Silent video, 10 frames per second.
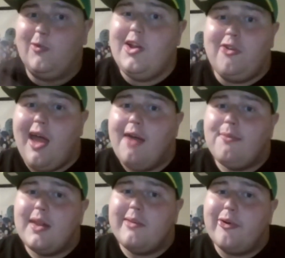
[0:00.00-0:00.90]
We don't have
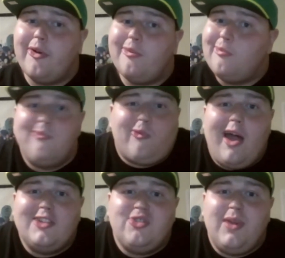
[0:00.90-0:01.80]
him anymore.
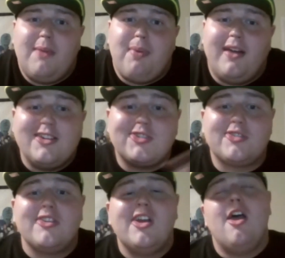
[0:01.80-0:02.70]
Why should we get
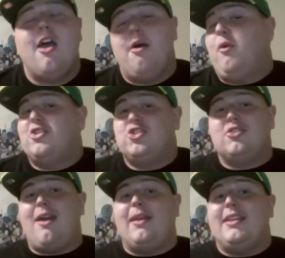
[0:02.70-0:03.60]
punished?"
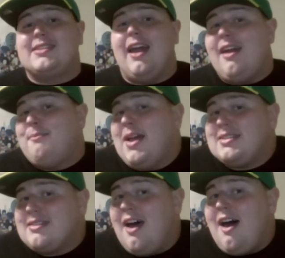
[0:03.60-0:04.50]
Which I mean, it's kind of
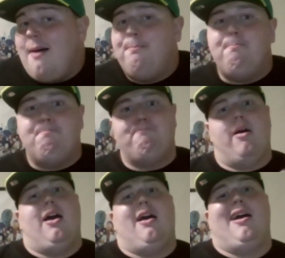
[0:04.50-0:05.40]
messed up.
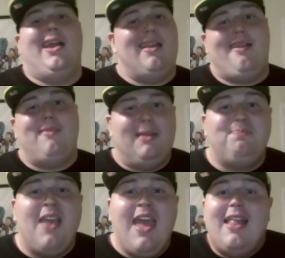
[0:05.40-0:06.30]
Right? I
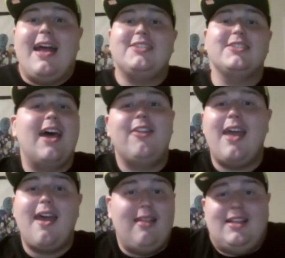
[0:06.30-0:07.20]
mean, that's just how
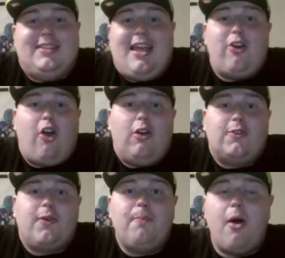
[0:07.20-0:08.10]
the, that's how
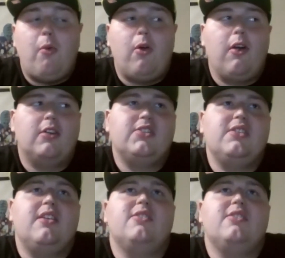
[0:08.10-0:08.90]
college football works.